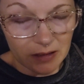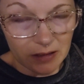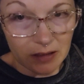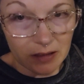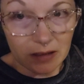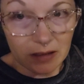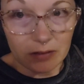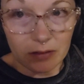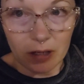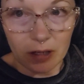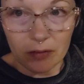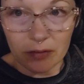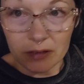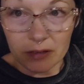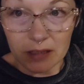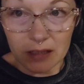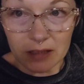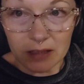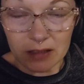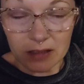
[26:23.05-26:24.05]
the
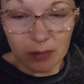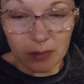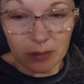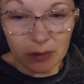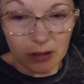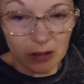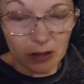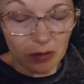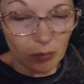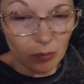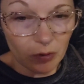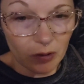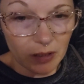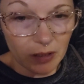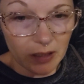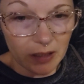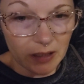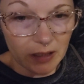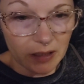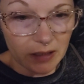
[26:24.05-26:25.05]
RV tech's coming in the
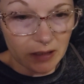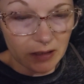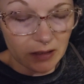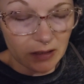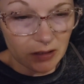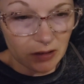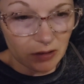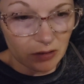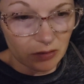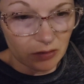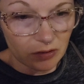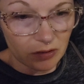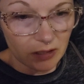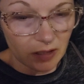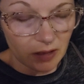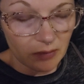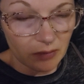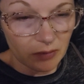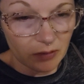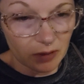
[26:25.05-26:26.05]
morning to do
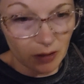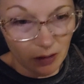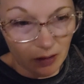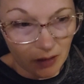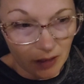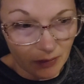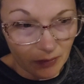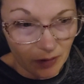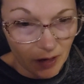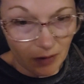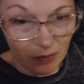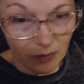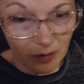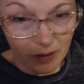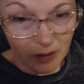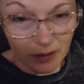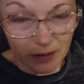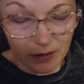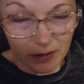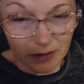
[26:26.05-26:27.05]
stuff, so I'll have hot
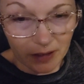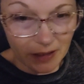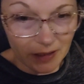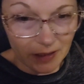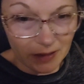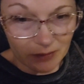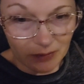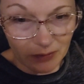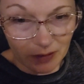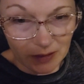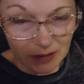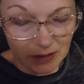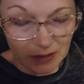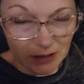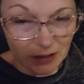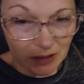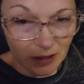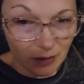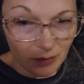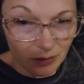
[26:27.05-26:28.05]
water and I can finally
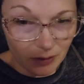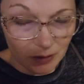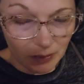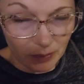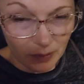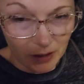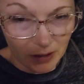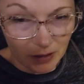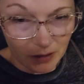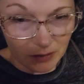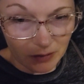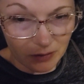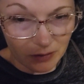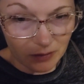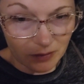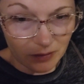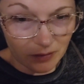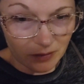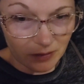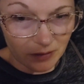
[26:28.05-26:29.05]
shower tomorrow.
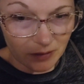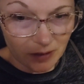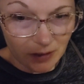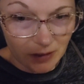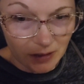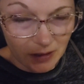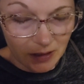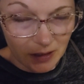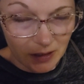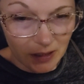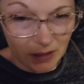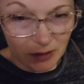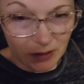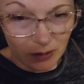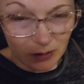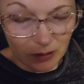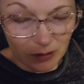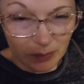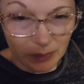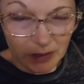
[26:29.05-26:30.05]
It's
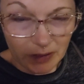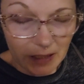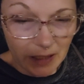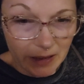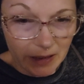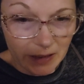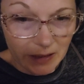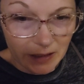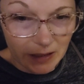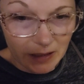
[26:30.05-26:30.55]
only been 8